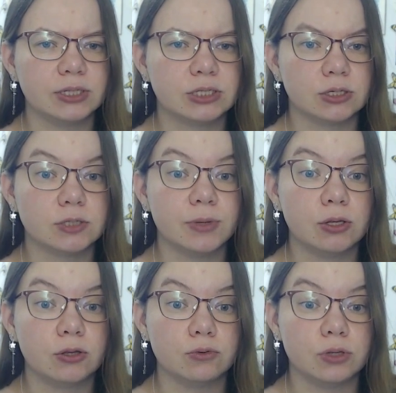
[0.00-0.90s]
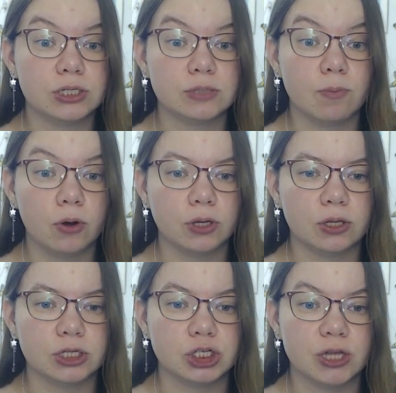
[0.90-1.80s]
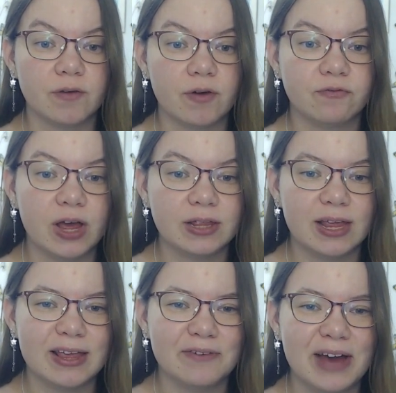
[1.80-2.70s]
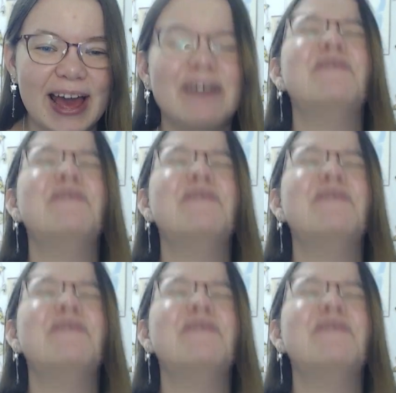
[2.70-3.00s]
is transmitted to this monitor. She never went anywhere.